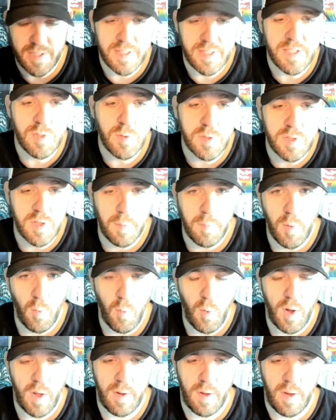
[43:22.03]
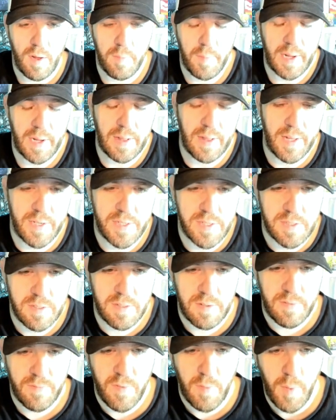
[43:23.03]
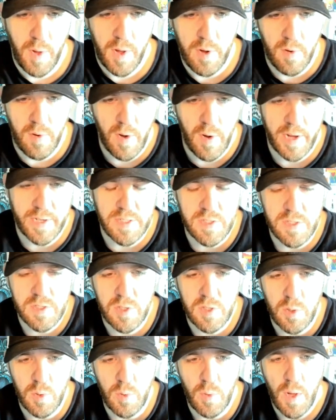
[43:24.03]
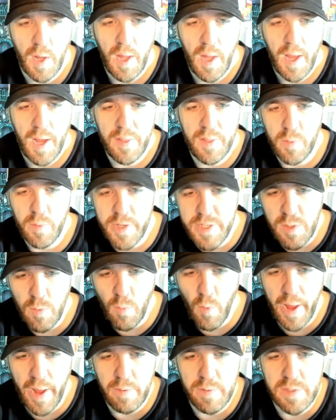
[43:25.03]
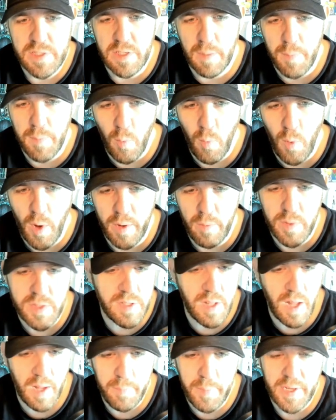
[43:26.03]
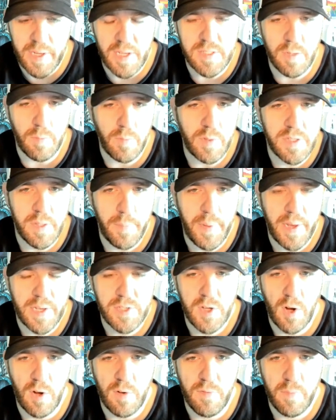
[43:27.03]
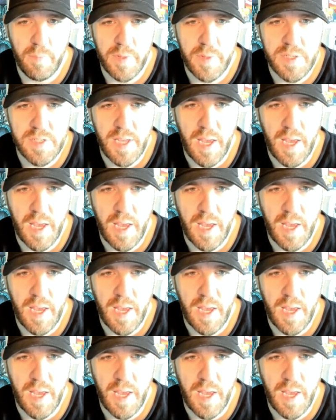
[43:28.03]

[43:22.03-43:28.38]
this. This was number 1 on my list from Modern Horizons 2. And the reason why it was number 1 was not because it was the best card from the